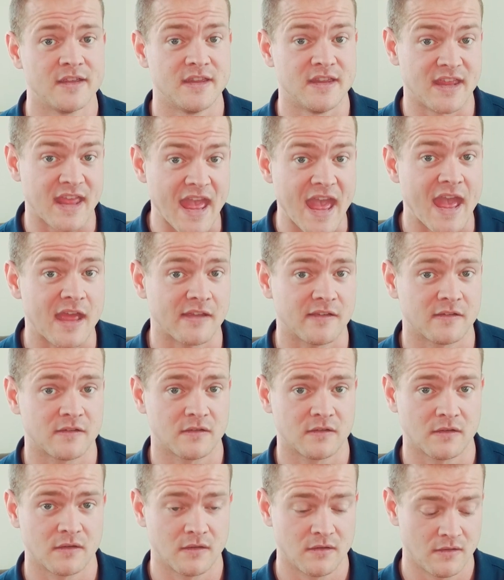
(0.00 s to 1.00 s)

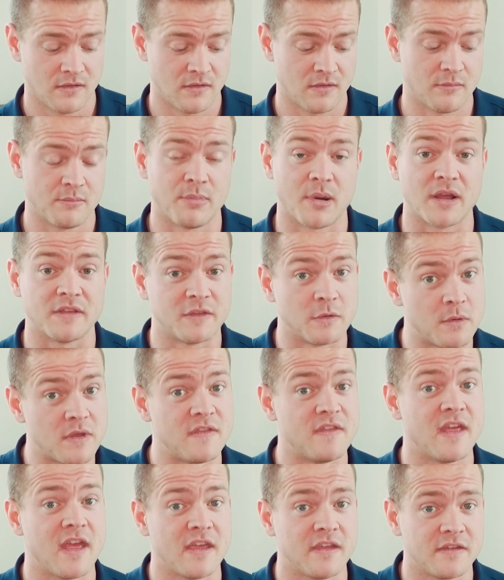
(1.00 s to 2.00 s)
Yes, by
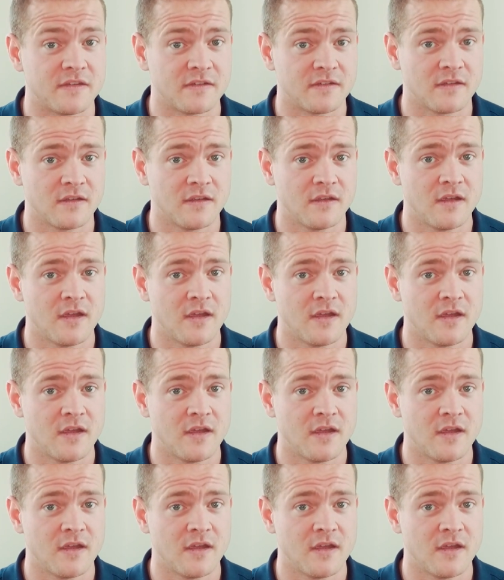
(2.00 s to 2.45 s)
doing this.